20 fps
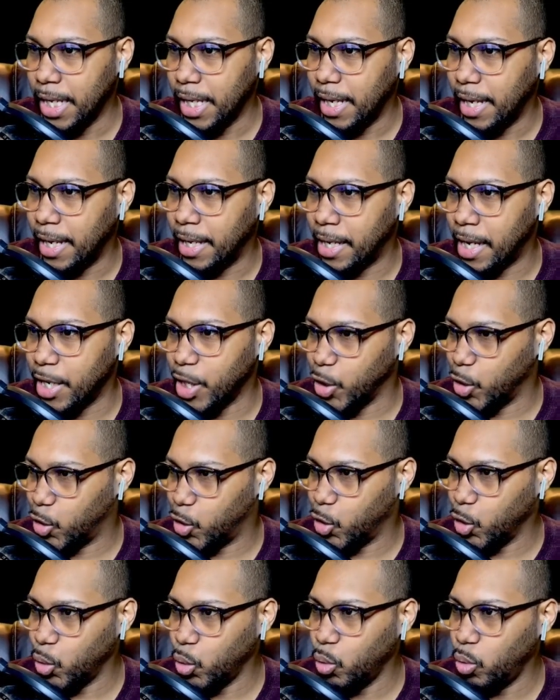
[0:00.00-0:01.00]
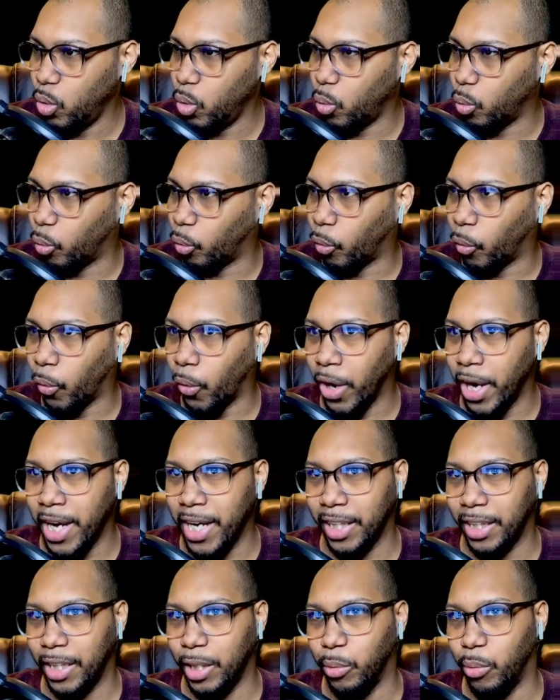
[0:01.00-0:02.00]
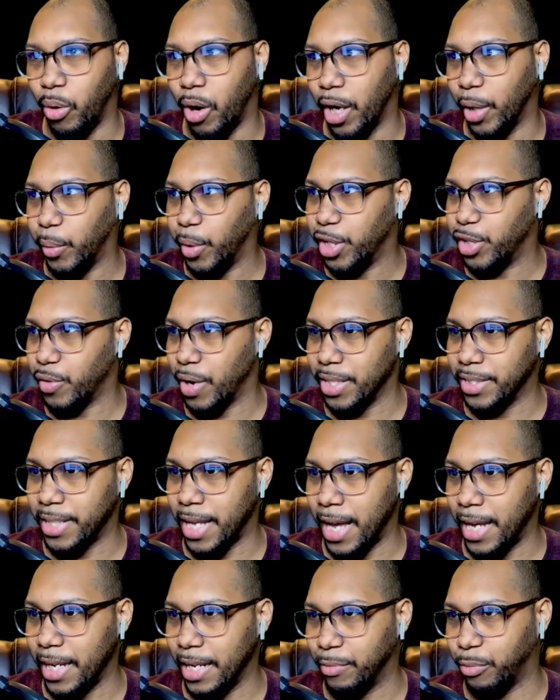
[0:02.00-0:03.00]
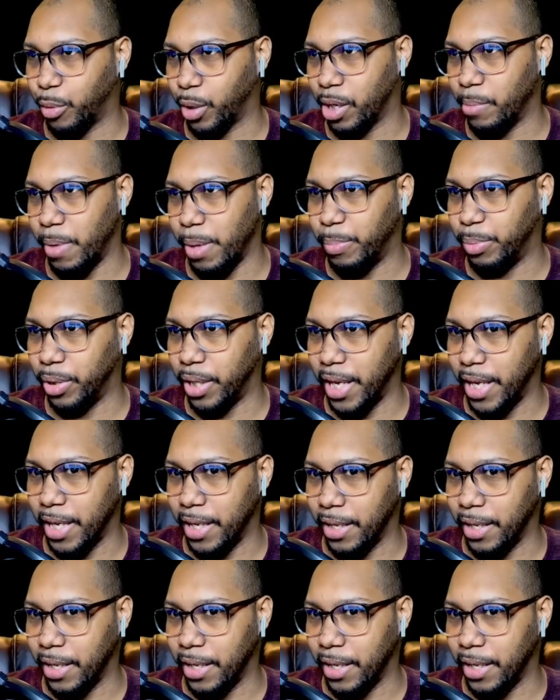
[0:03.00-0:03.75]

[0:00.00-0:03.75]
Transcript: and I do really want to address that if we're going to be playing